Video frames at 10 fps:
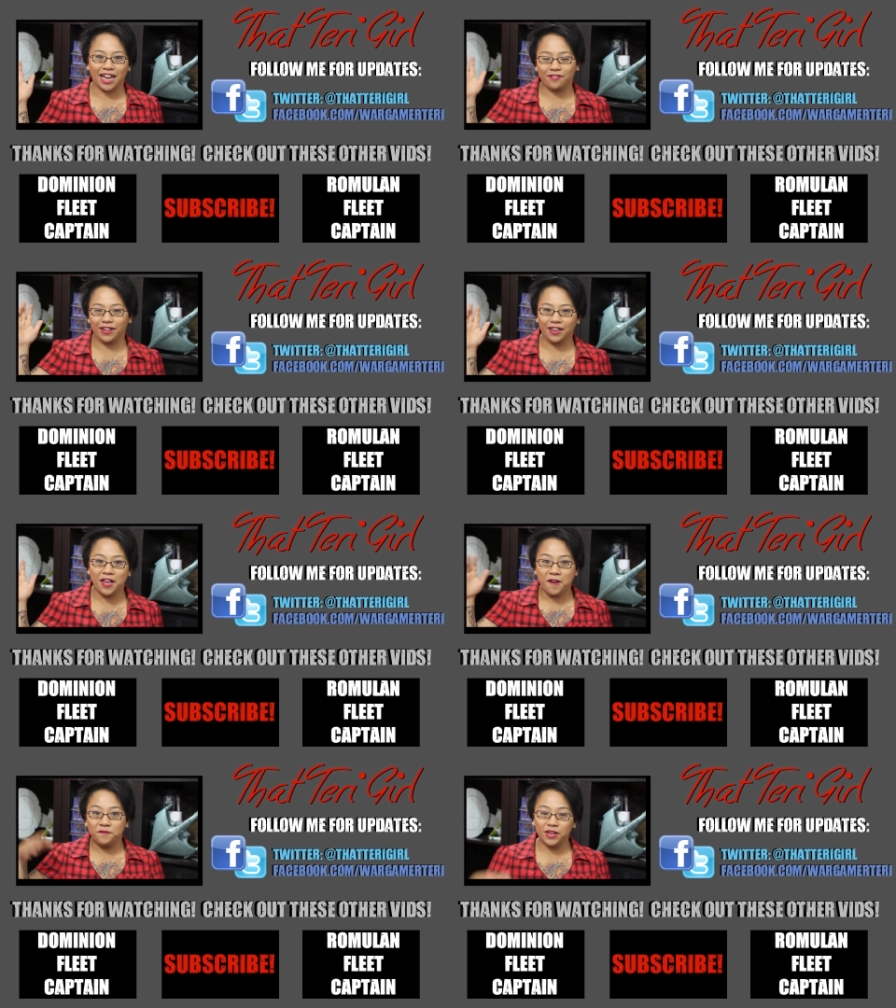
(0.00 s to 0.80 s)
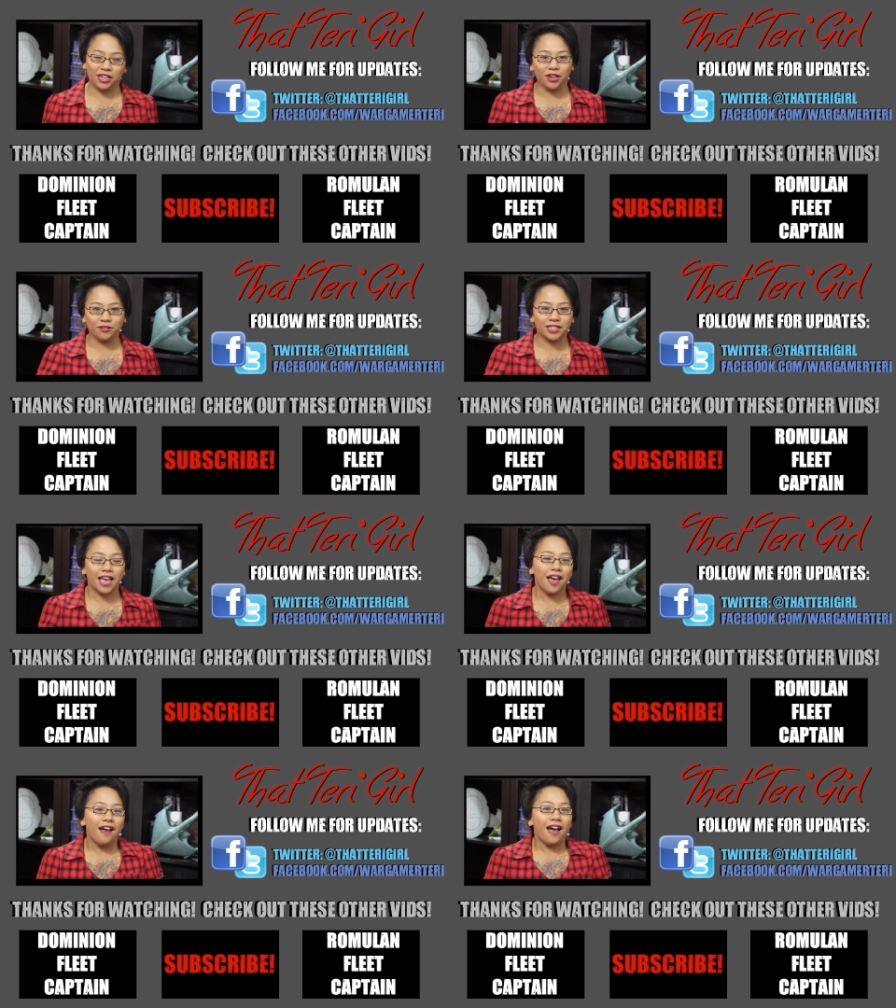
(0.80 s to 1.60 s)
Attack Wing videos.
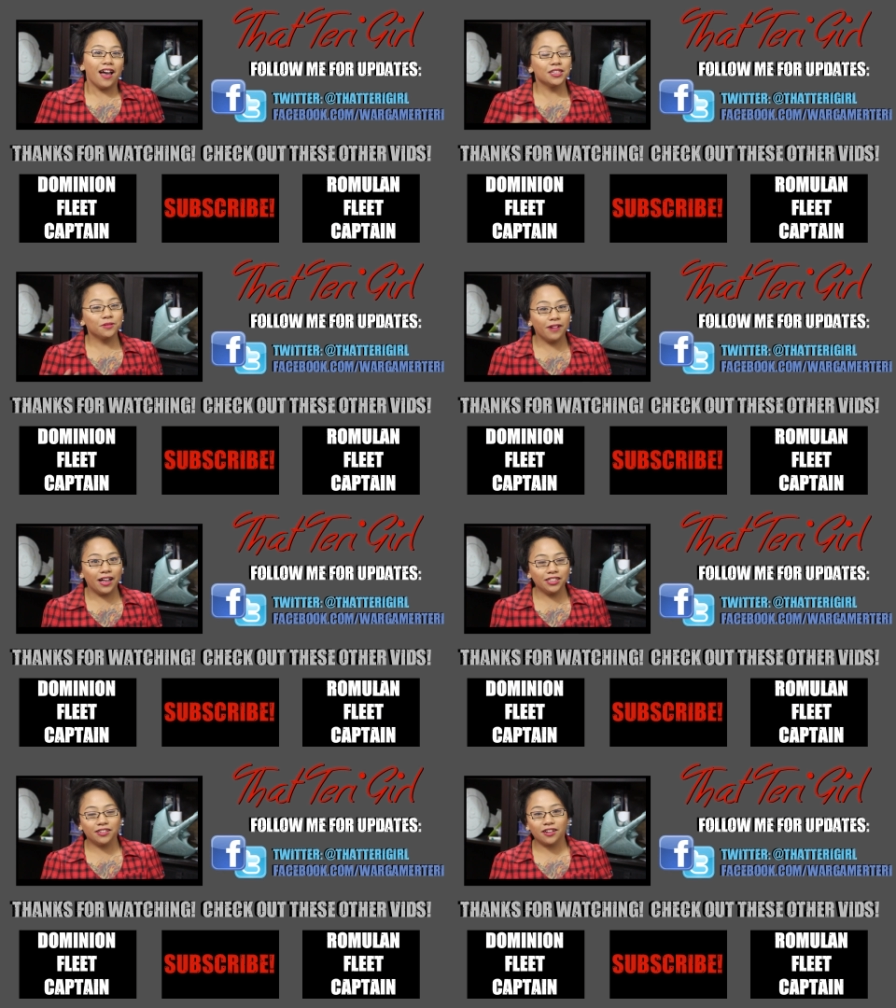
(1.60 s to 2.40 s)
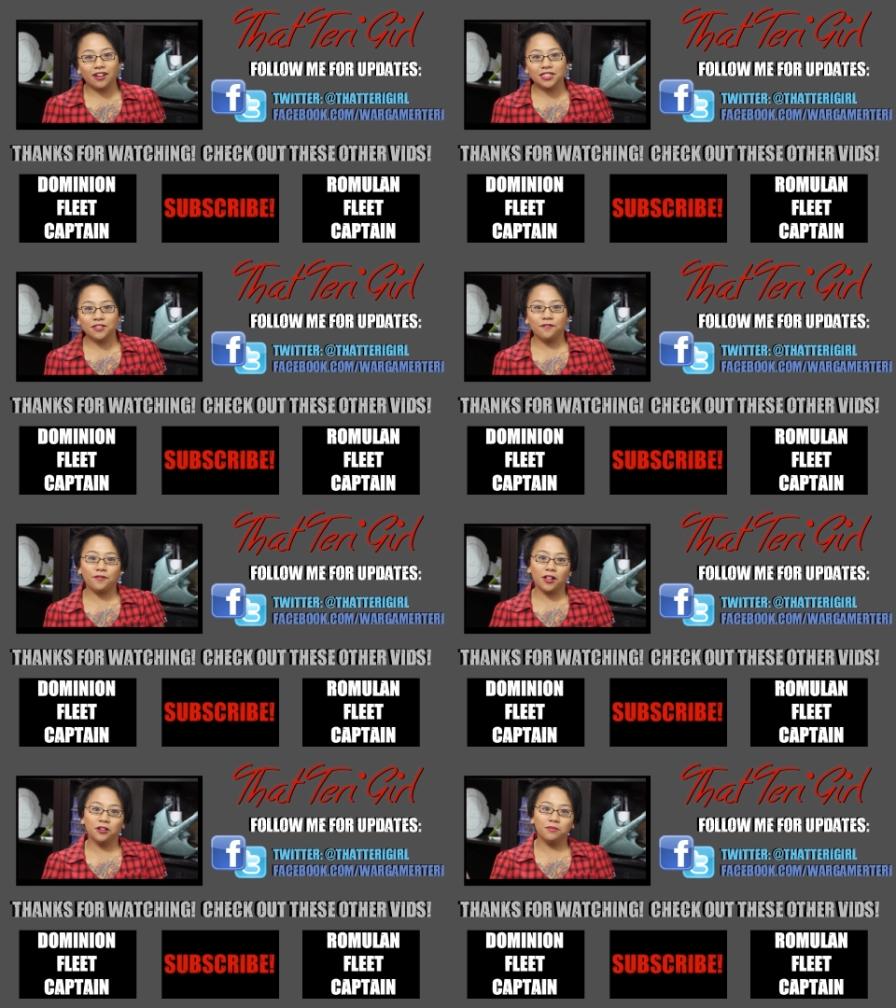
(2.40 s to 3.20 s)
As well, you can also
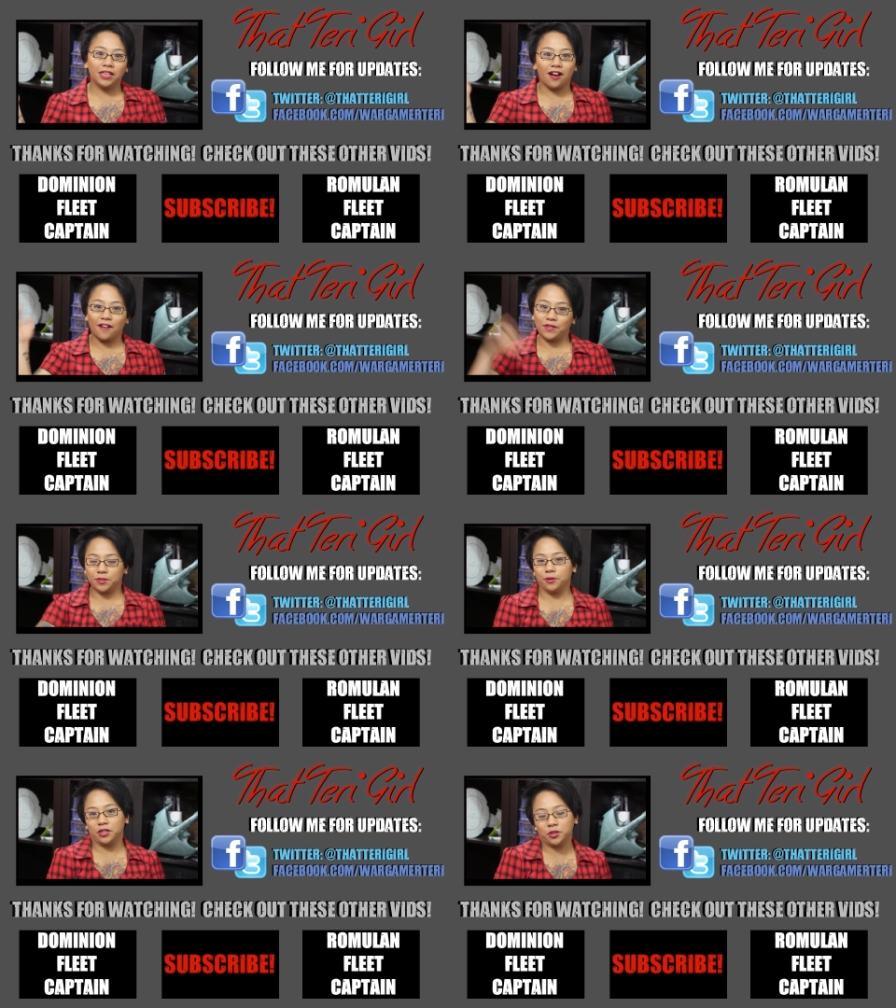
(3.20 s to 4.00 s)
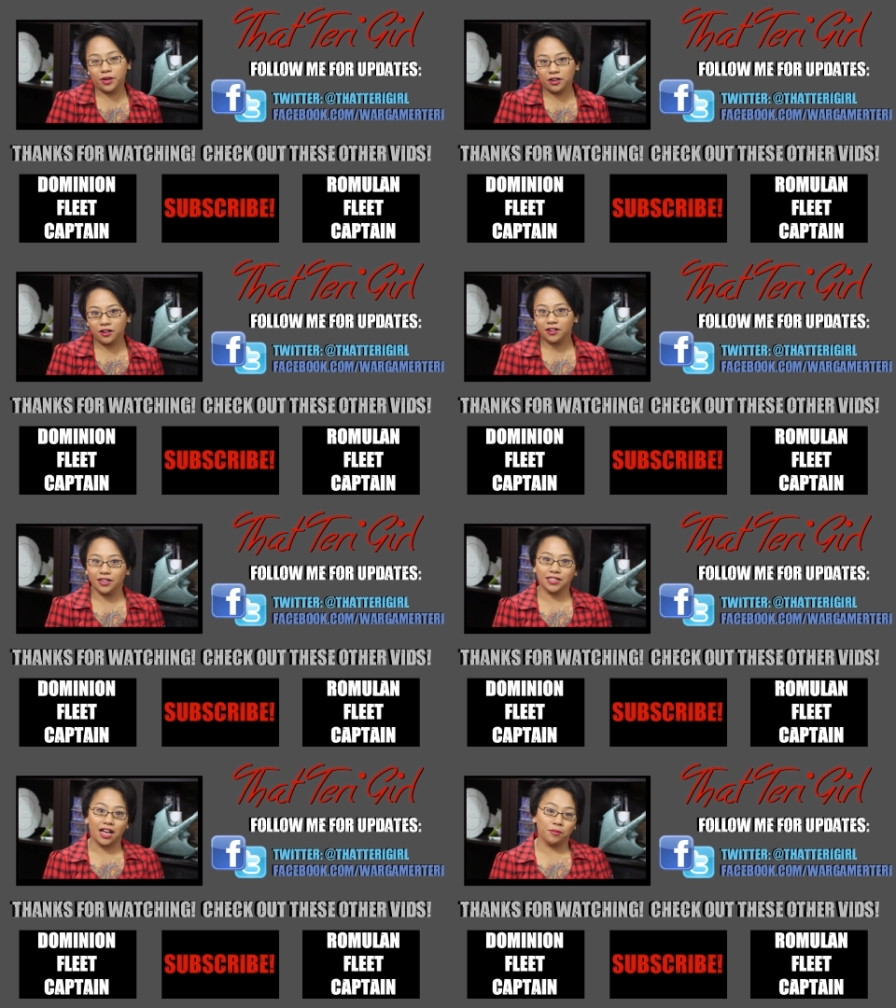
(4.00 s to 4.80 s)
follow me on Facebook and Twitter,
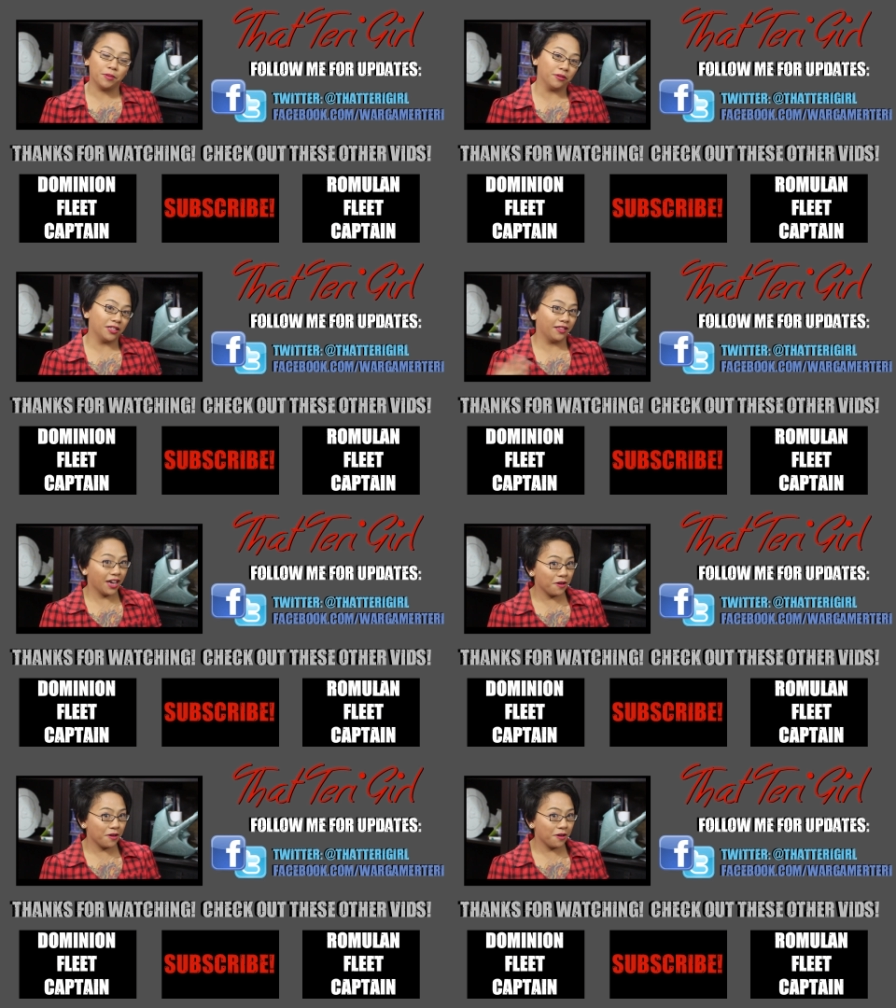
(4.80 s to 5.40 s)
because I'll be posting